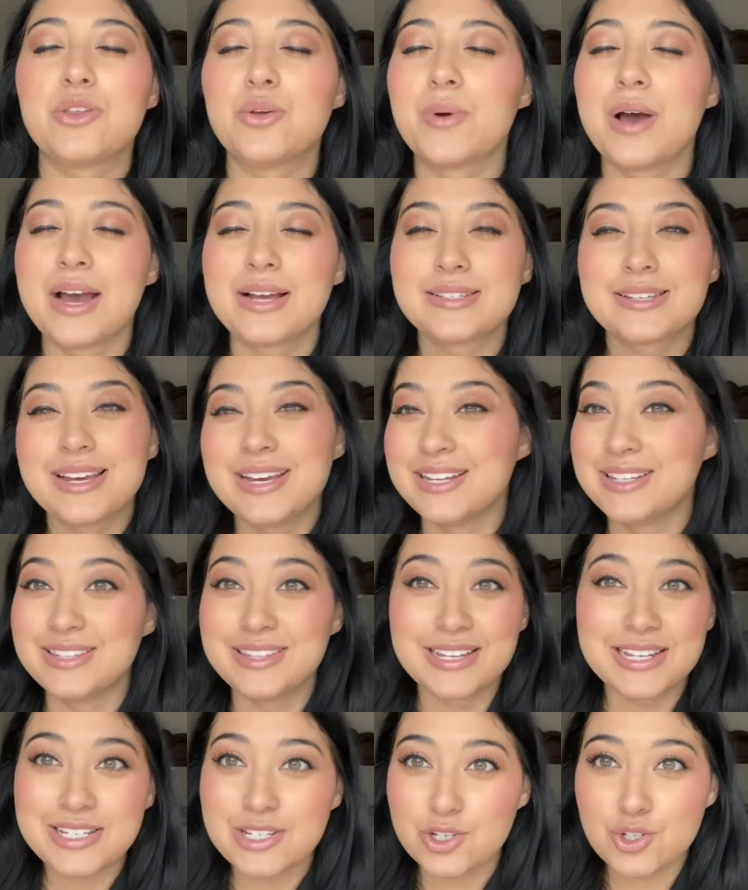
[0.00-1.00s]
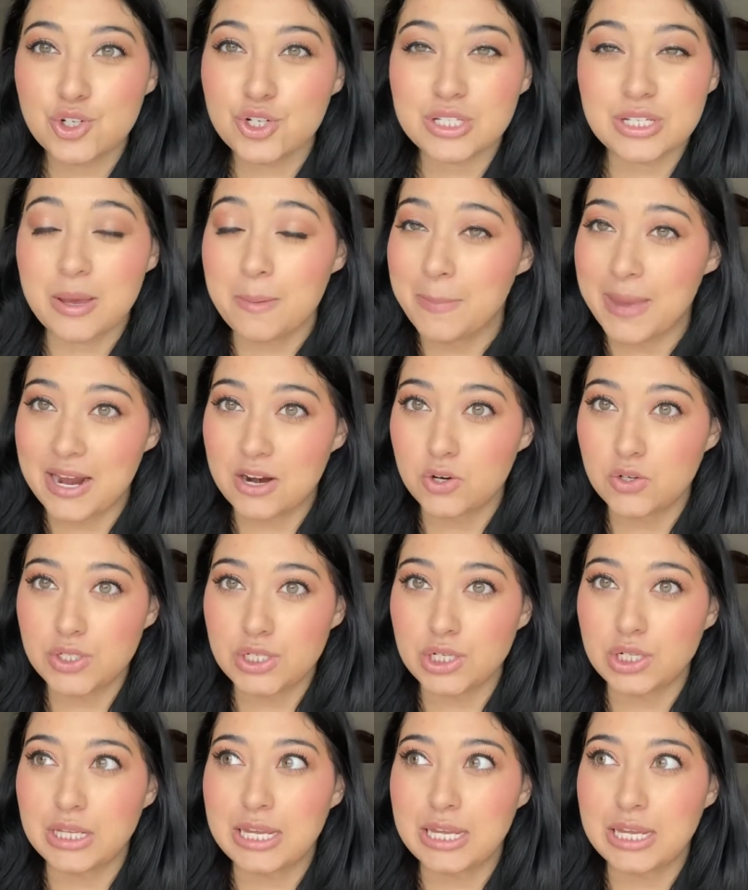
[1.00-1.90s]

you guys, and this is just a better deal.